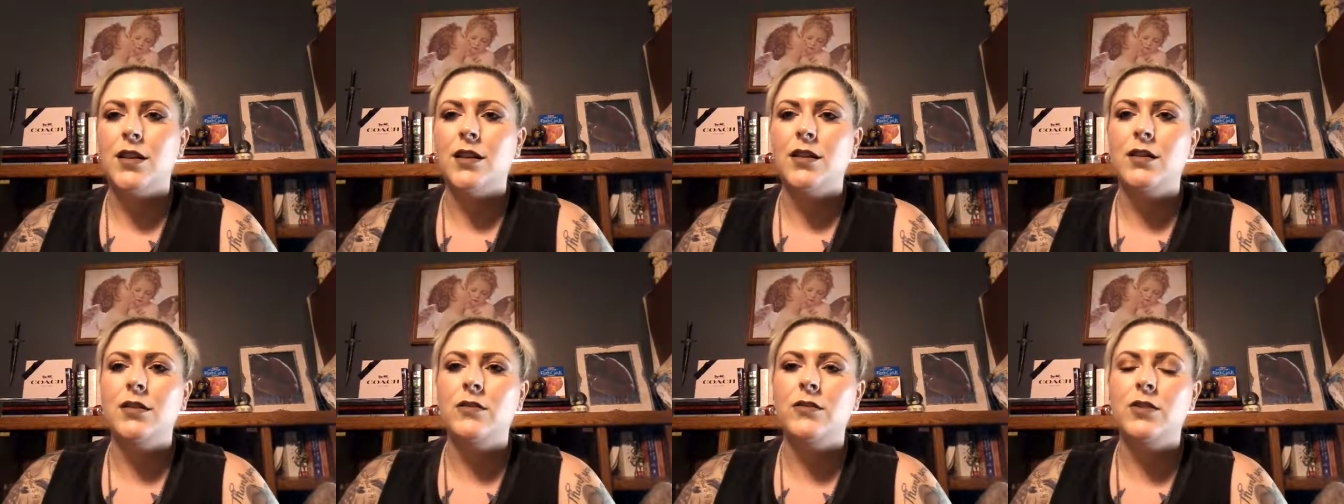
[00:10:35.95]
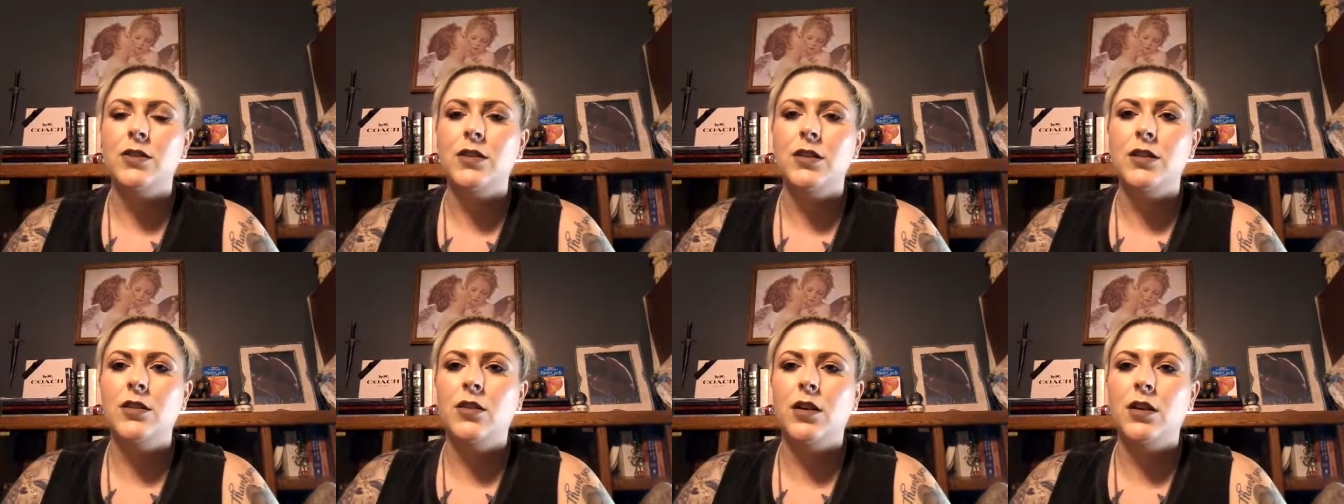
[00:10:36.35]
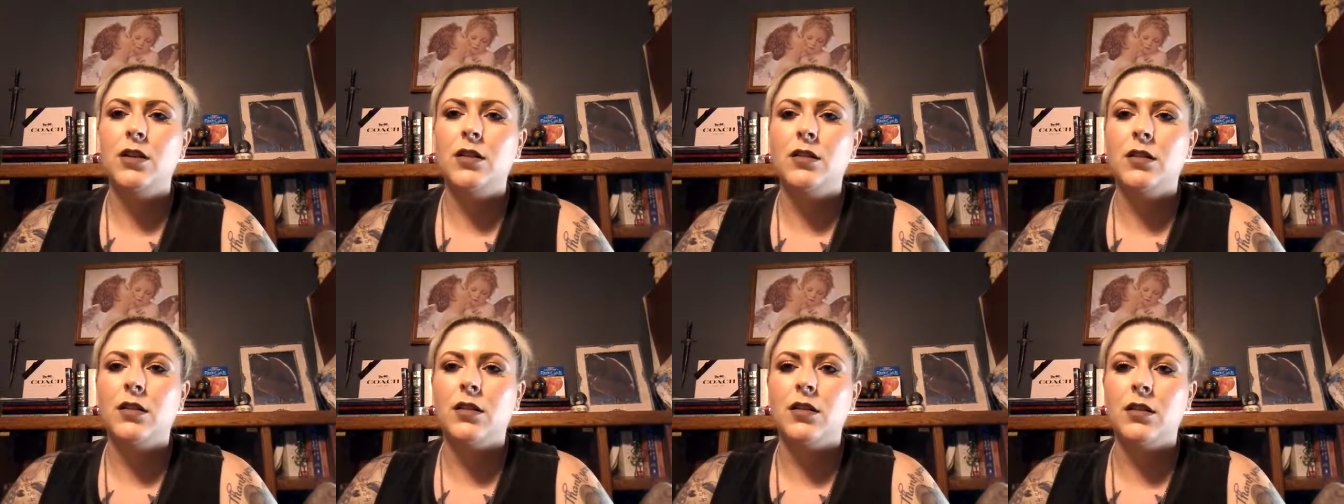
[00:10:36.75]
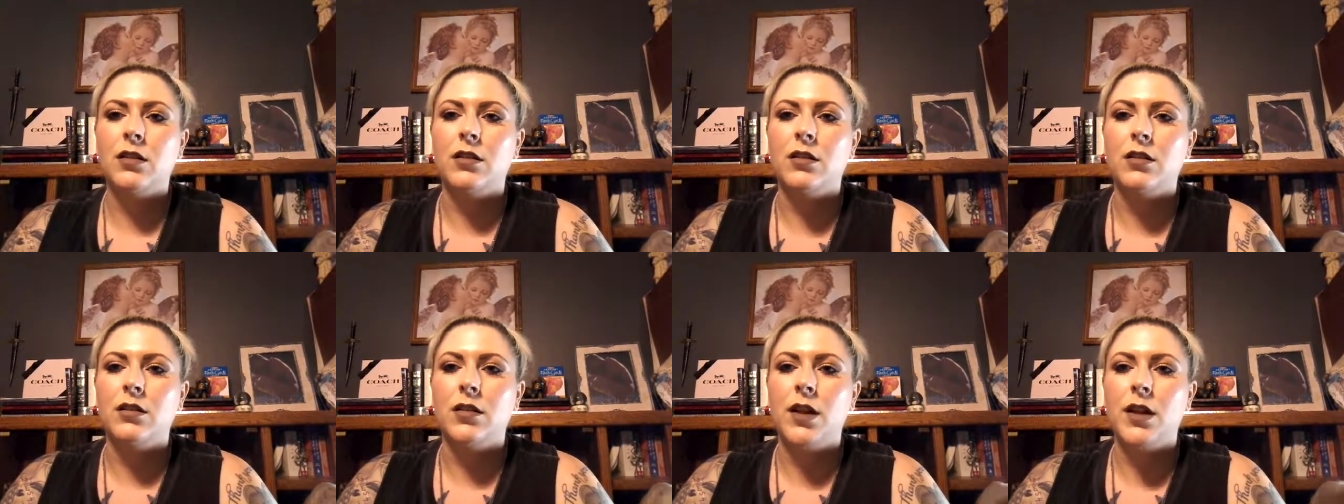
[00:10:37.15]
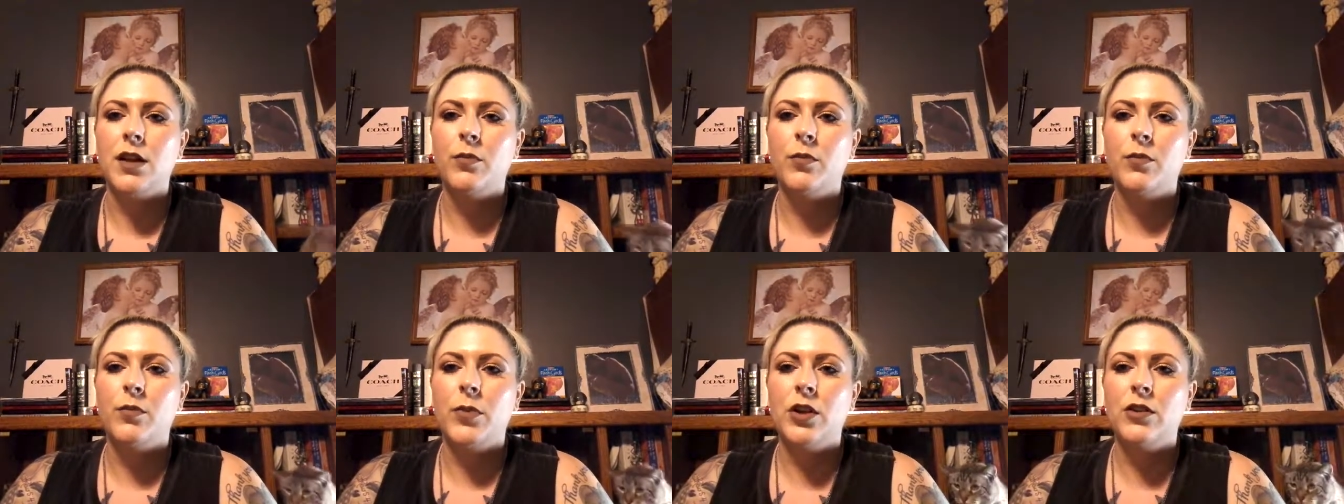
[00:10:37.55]
and if you did, go ahead and click the like
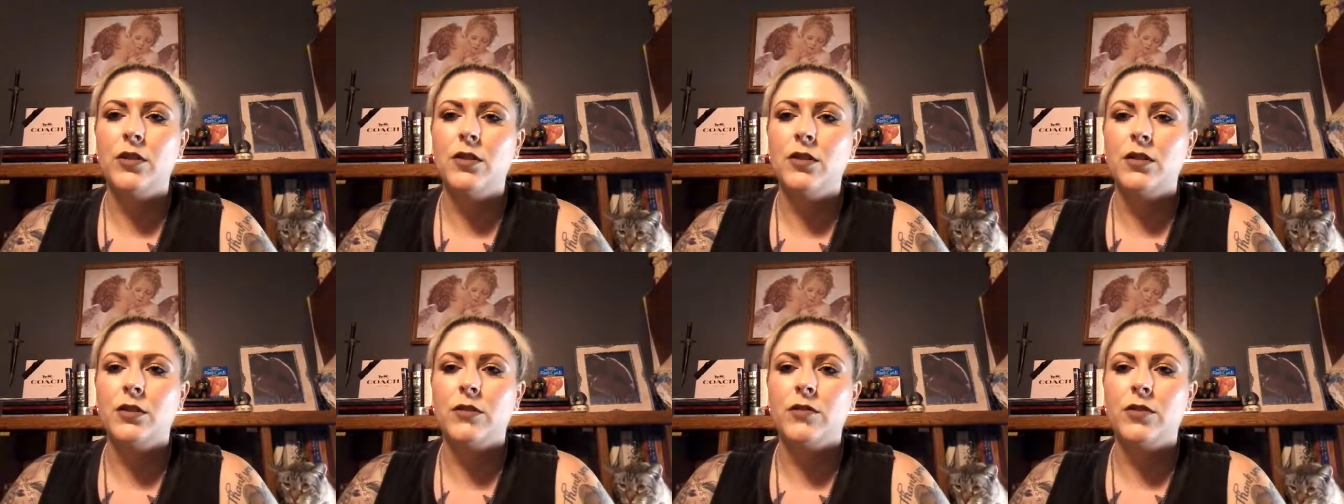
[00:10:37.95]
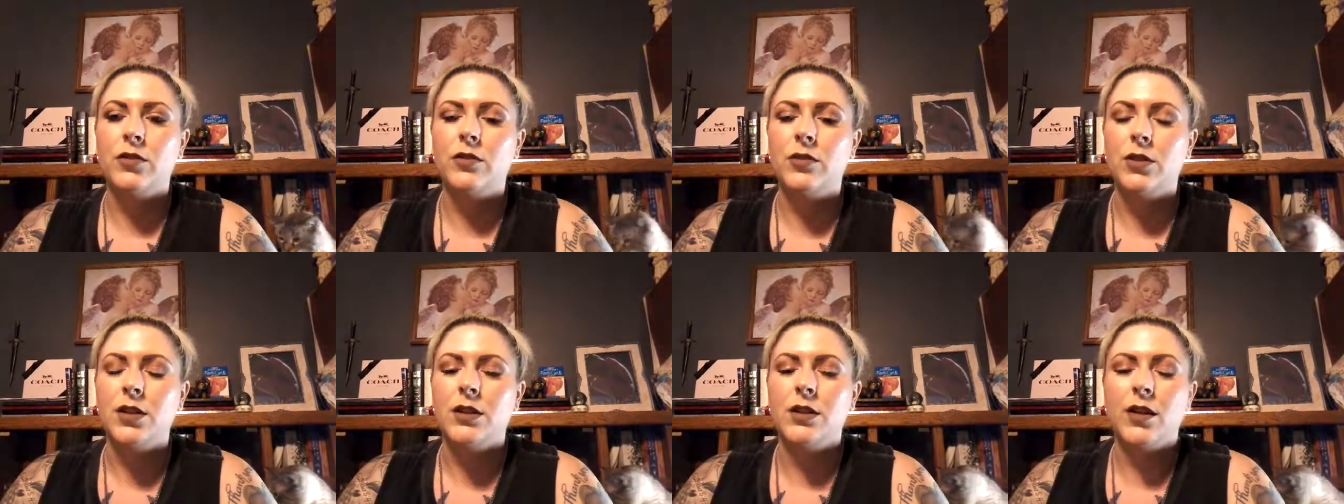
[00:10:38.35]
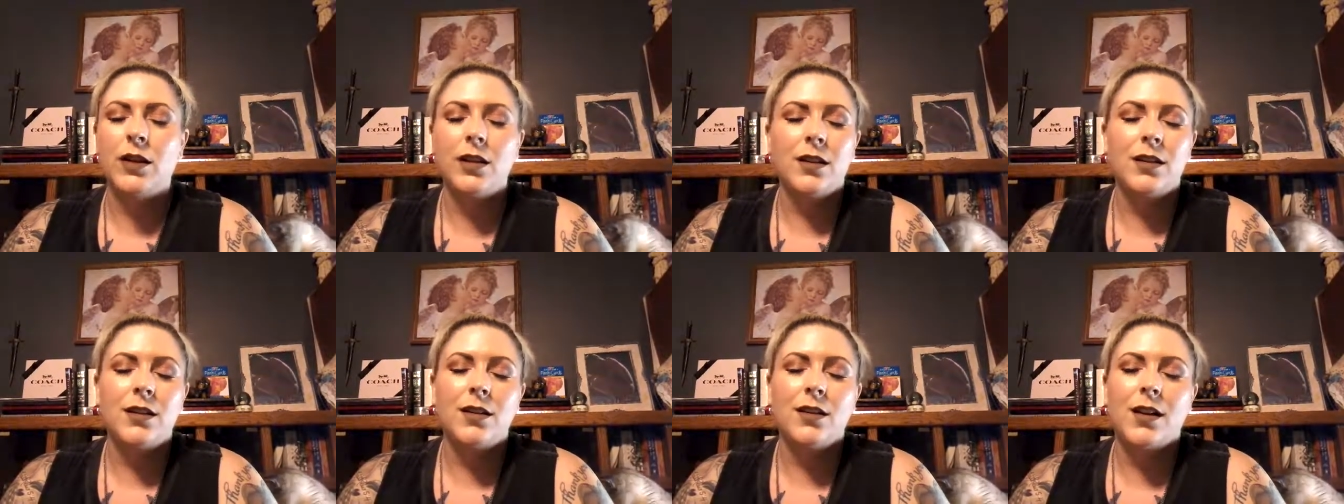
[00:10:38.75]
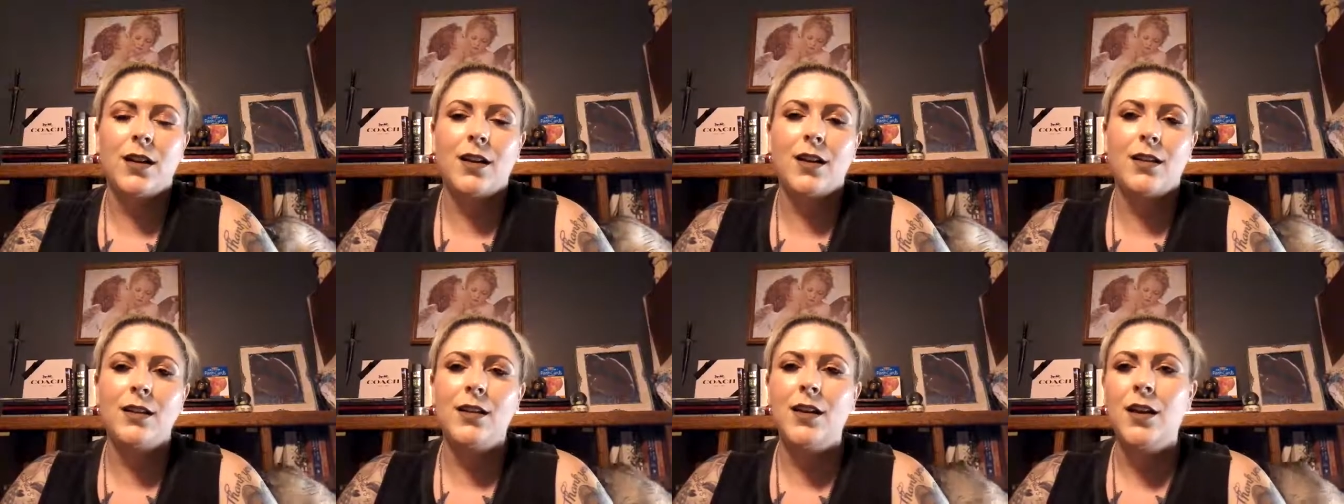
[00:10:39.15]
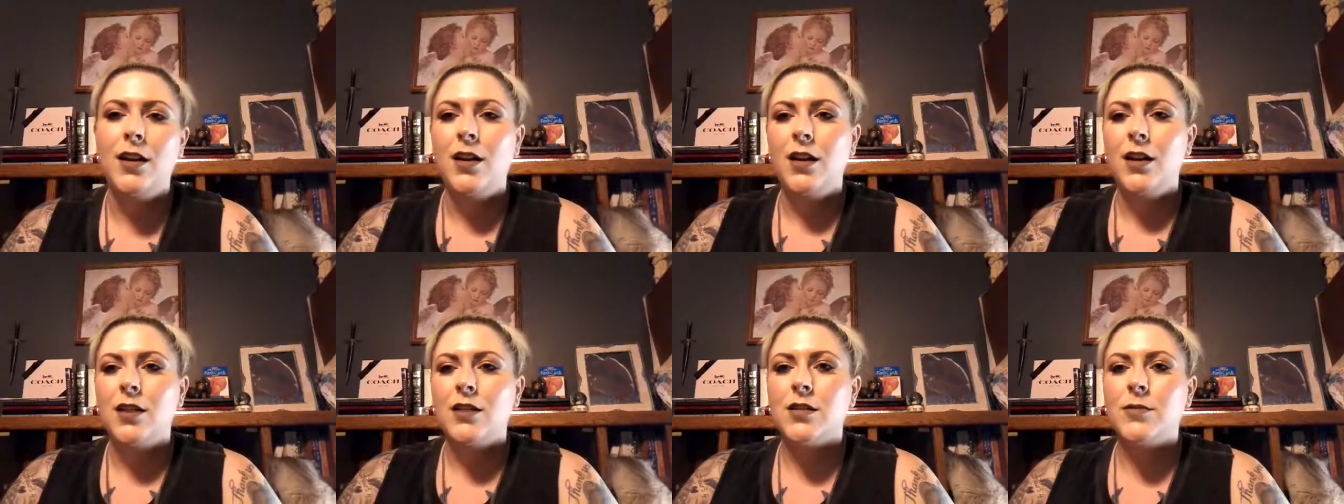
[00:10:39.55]
button if you did like it, and
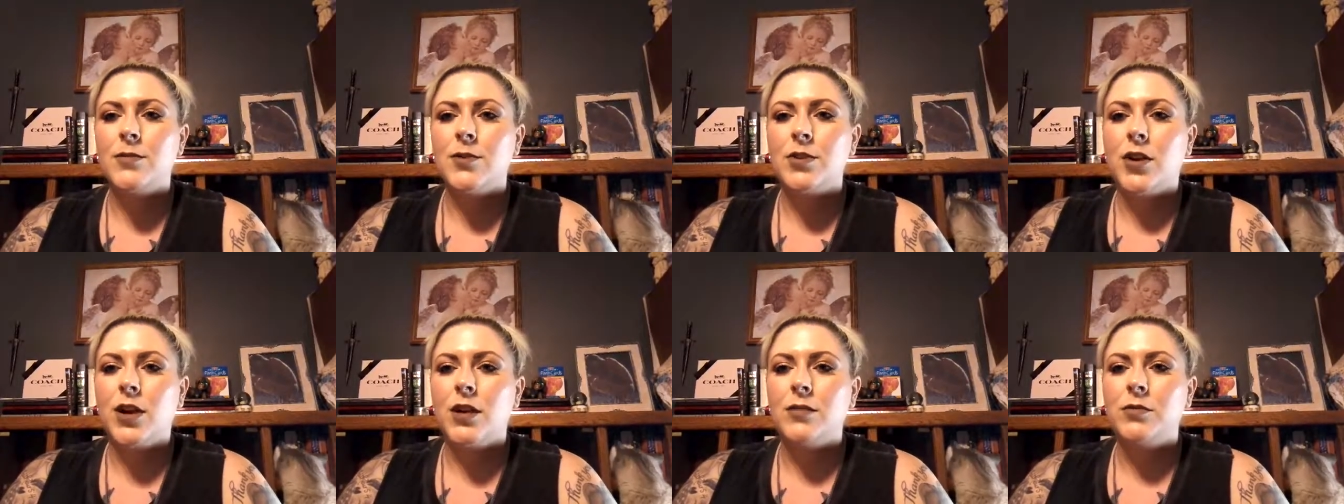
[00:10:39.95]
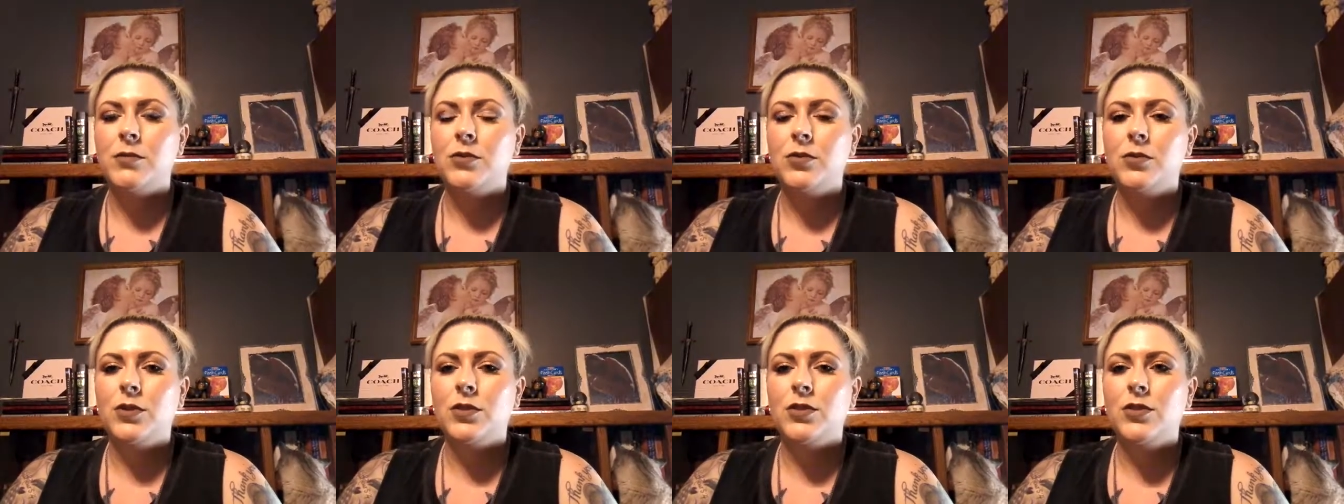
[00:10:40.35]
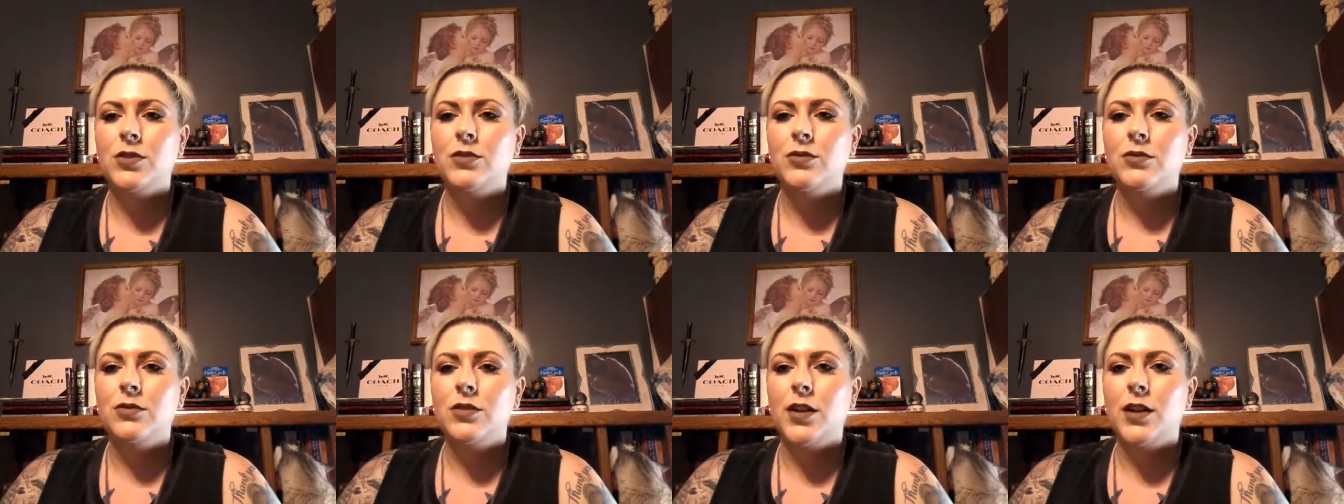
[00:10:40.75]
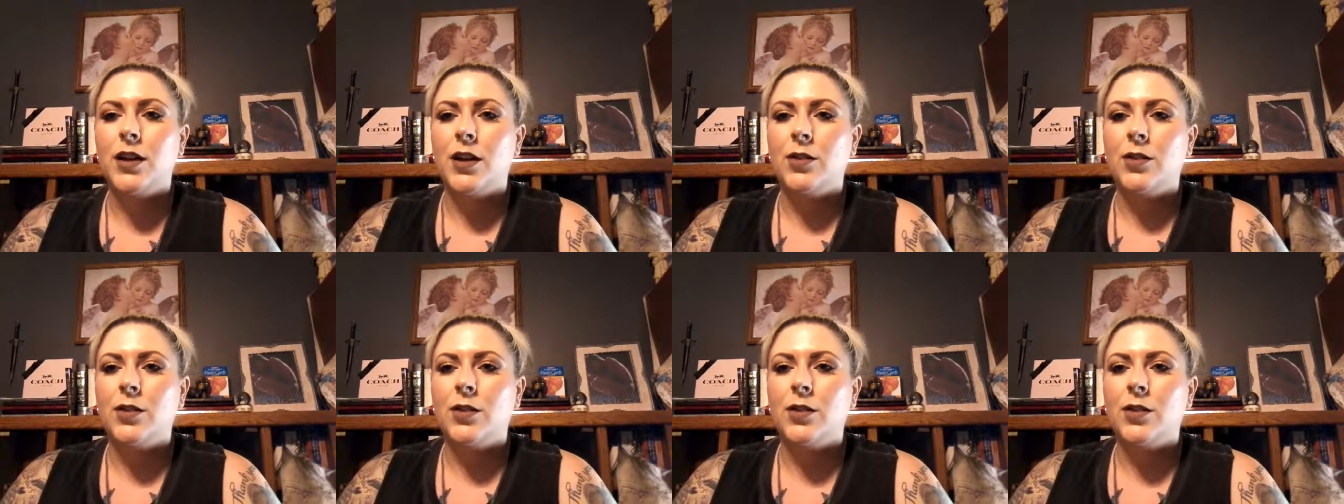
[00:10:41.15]
subscribe if you want to.